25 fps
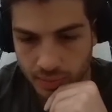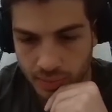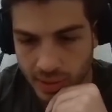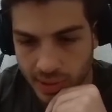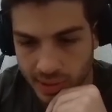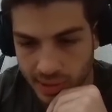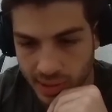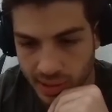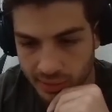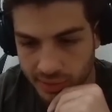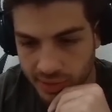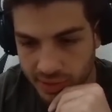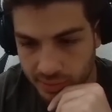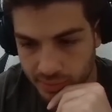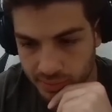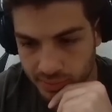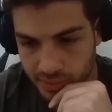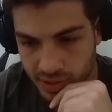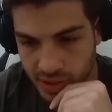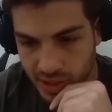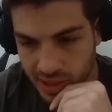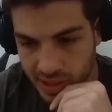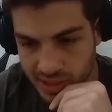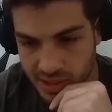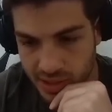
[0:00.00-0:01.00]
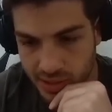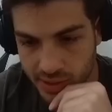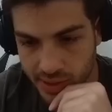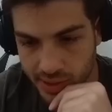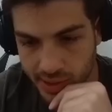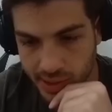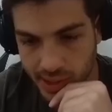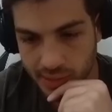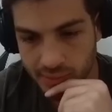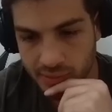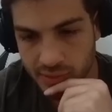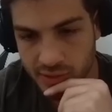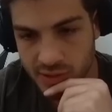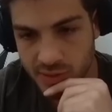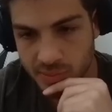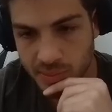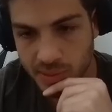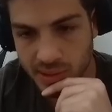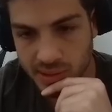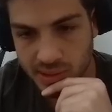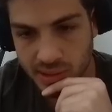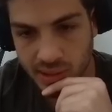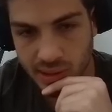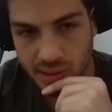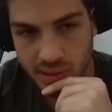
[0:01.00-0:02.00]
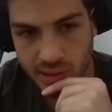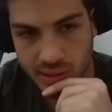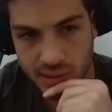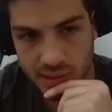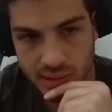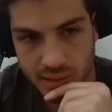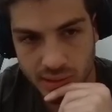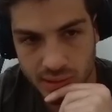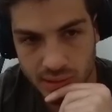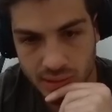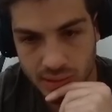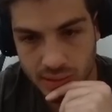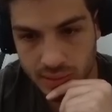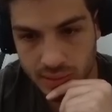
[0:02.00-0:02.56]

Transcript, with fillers: I love it. You guys know I love the spins like this.